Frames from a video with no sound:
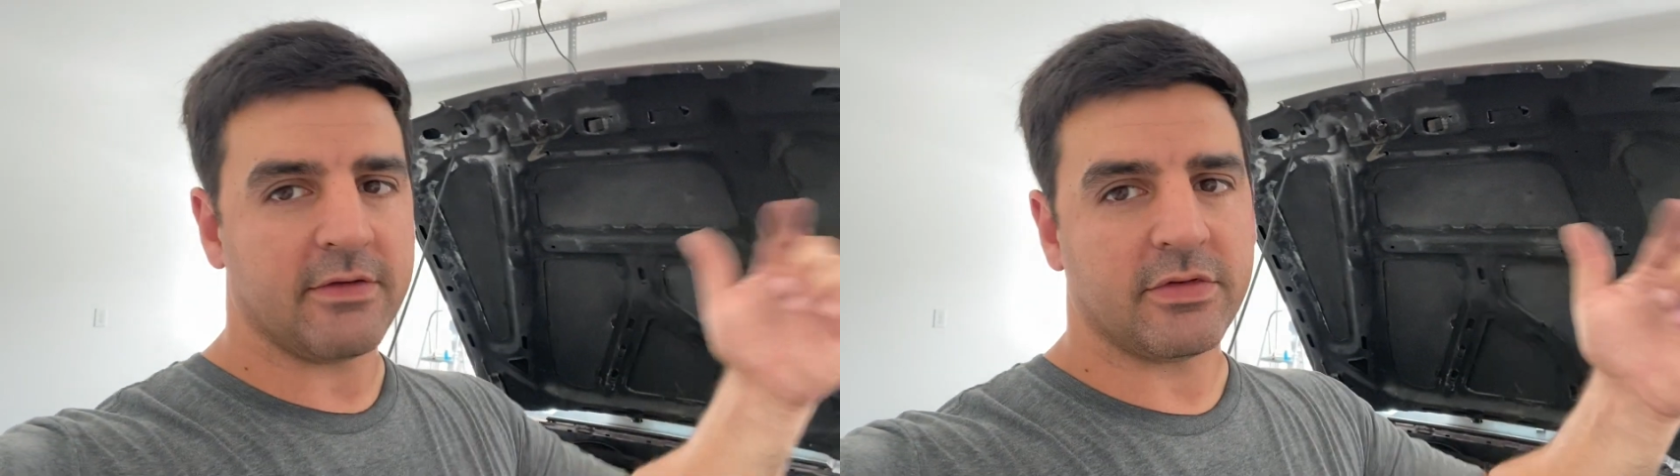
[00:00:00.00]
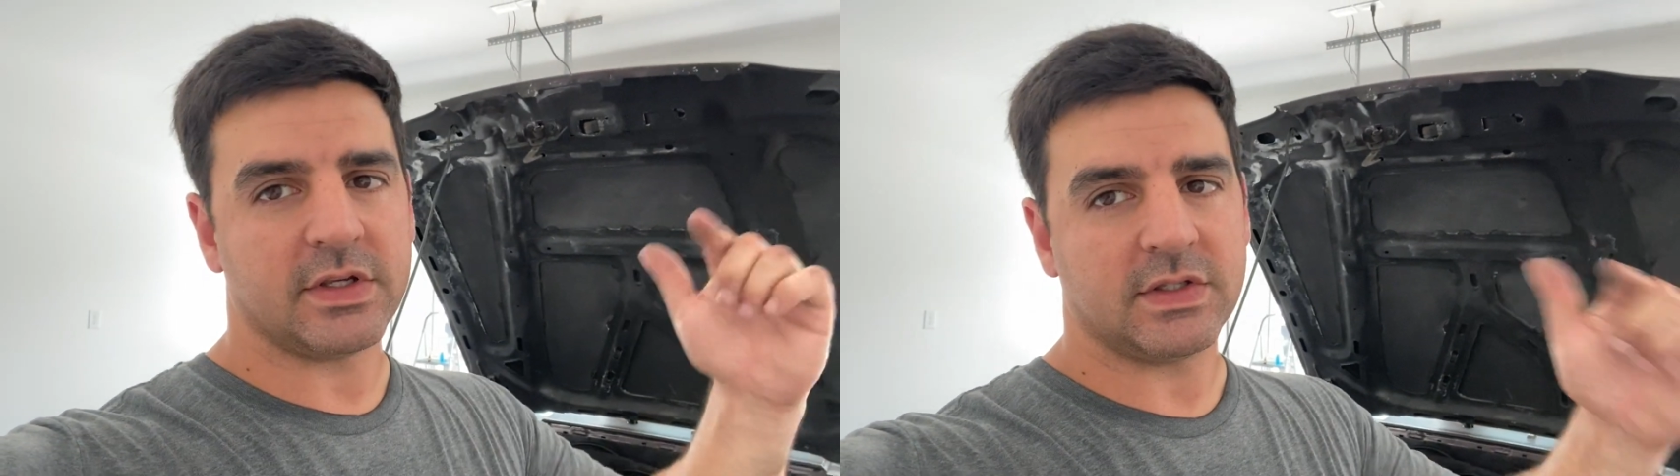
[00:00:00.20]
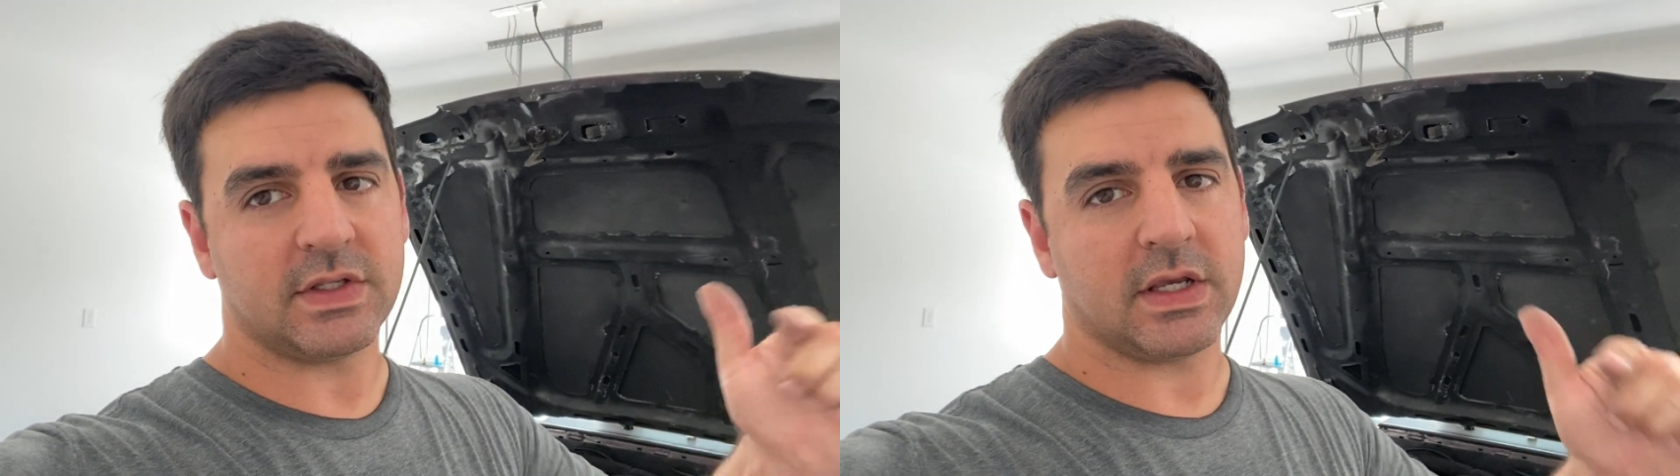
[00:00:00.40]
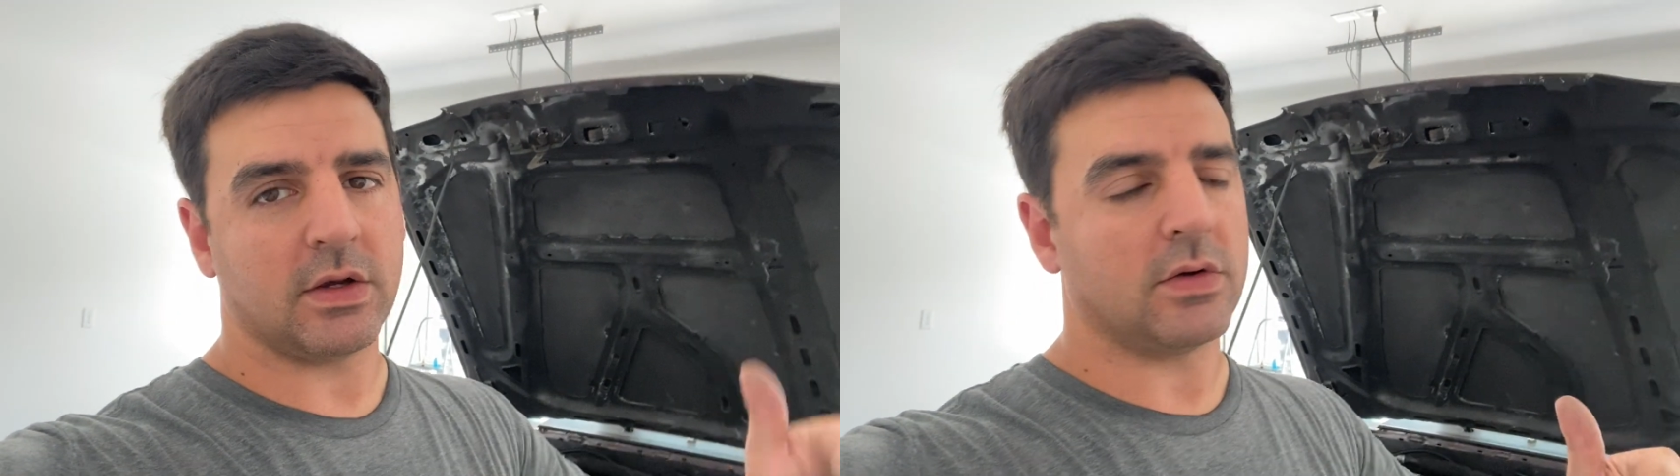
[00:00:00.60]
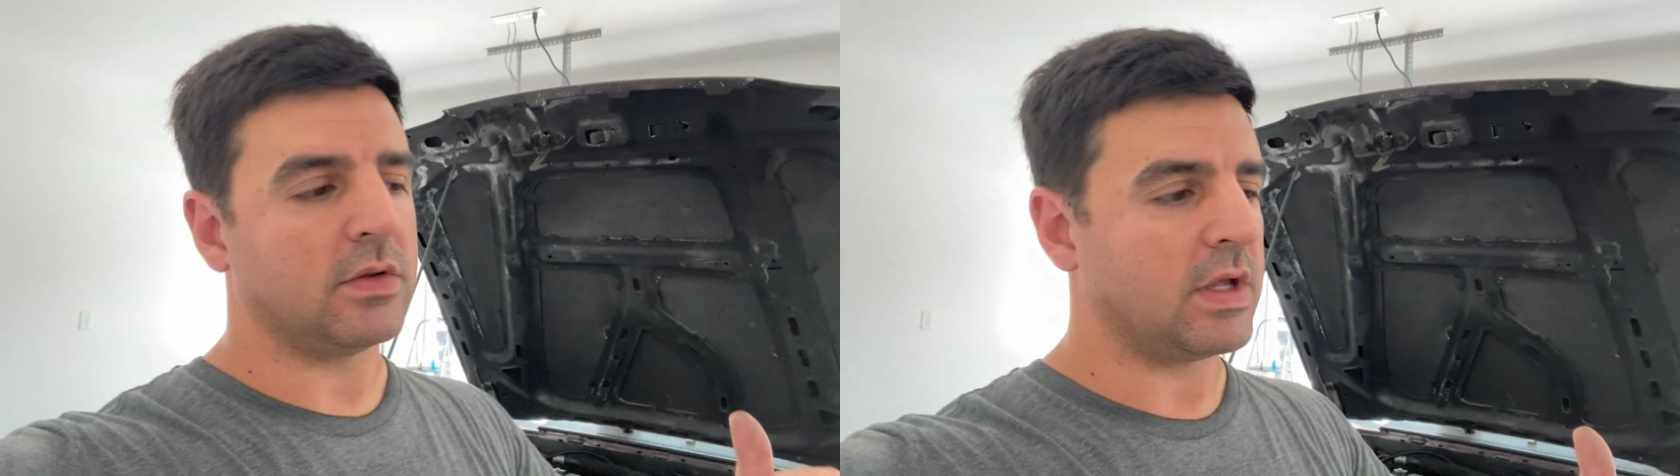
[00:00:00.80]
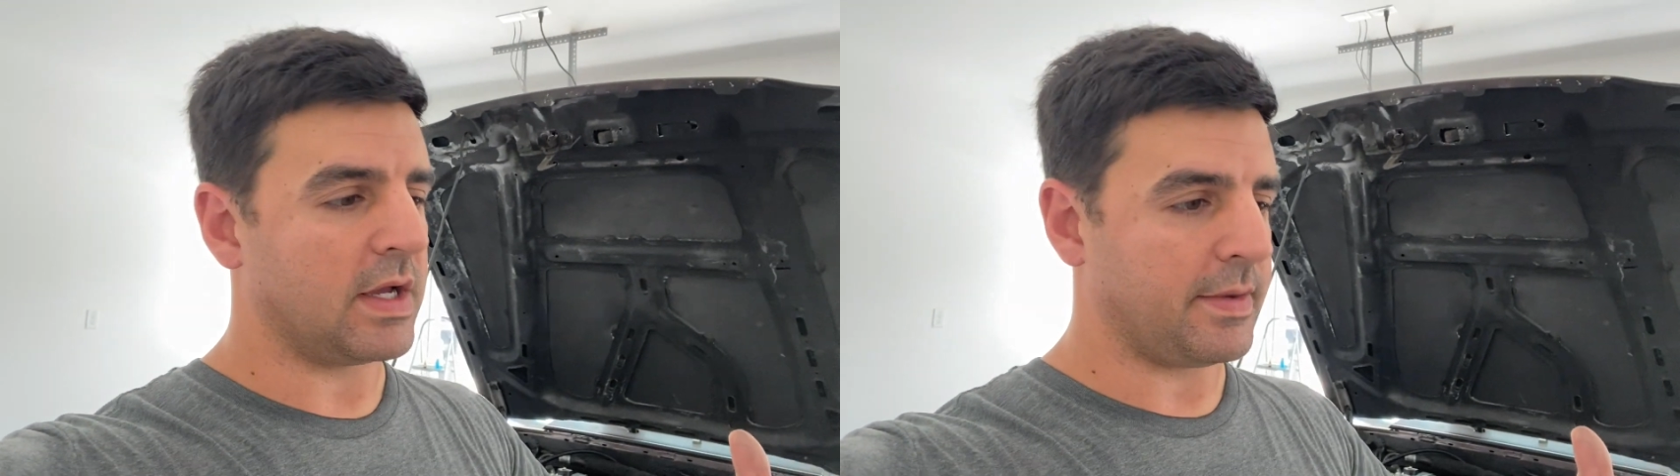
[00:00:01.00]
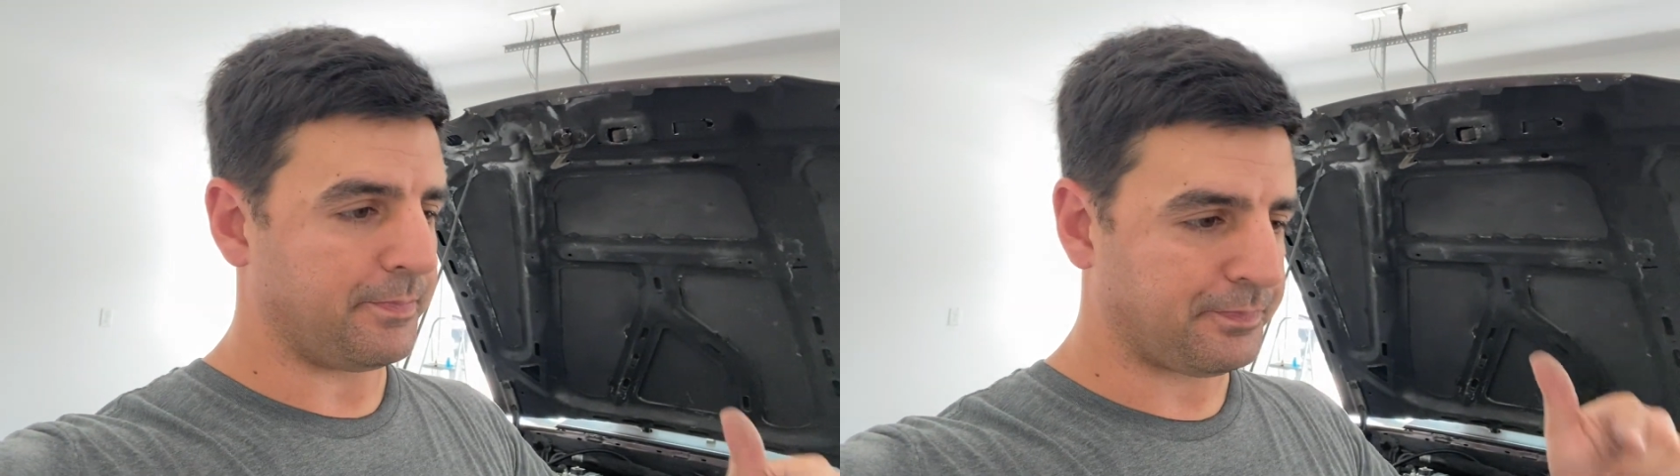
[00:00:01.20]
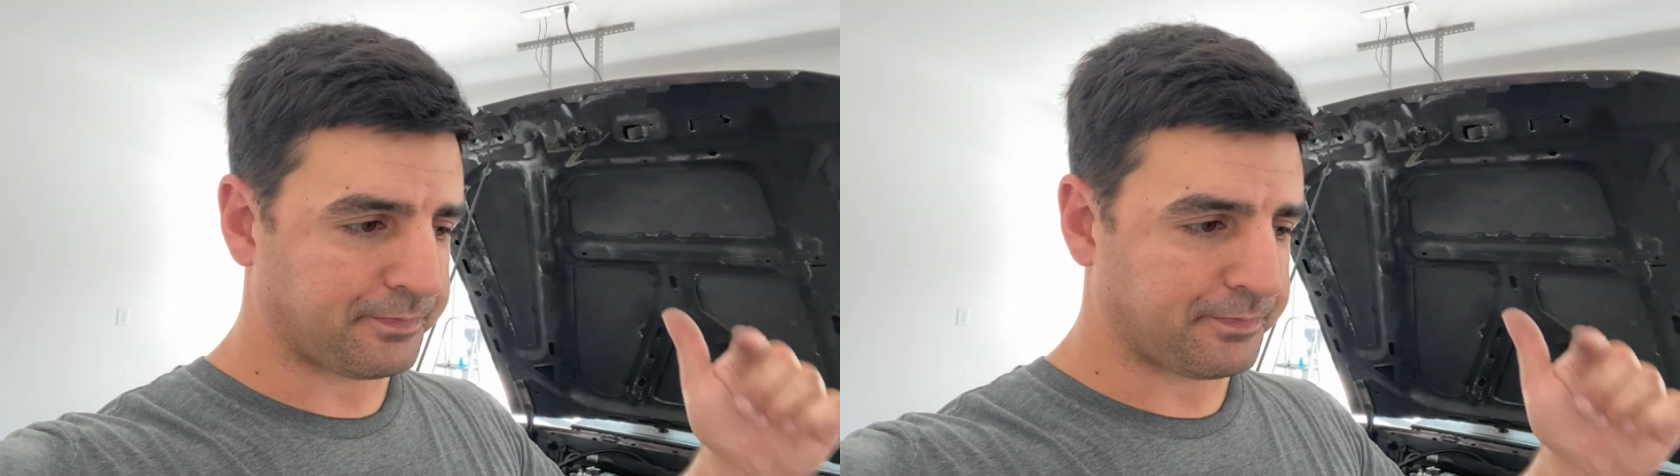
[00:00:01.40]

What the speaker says: every single